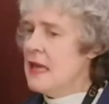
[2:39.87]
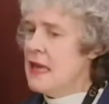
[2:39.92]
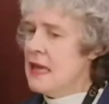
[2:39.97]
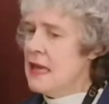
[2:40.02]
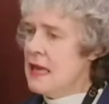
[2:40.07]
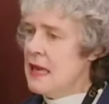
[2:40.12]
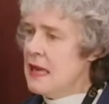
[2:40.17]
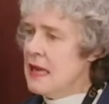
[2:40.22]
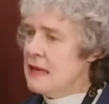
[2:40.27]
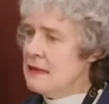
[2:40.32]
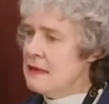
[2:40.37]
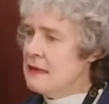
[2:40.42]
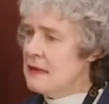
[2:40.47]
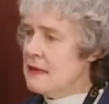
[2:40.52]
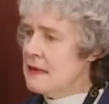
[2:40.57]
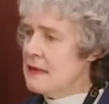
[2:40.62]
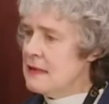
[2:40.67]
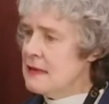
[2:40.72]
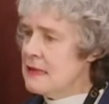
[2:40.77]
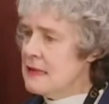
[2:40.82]
and
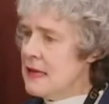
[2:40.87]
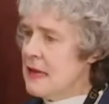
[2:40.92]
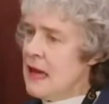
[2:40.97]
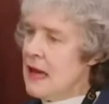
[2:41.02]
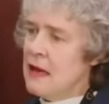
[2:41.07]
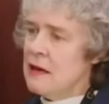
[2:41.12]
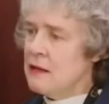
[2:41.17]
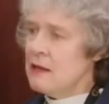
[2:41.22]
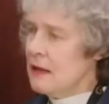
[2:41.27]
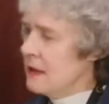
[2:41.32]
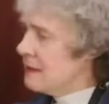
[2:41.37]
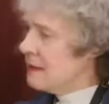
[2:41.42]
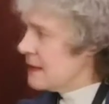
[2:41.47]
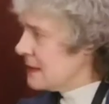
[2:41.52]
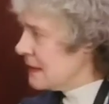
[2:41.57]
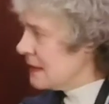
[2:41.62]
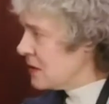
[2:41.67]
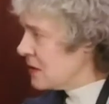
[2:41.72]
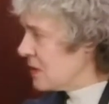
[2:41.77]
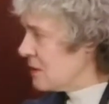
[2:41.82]
say, how do you like
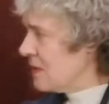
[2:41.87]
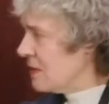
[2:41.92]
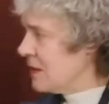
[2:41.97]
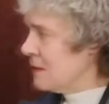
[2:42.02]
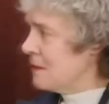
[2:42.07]
this instrument?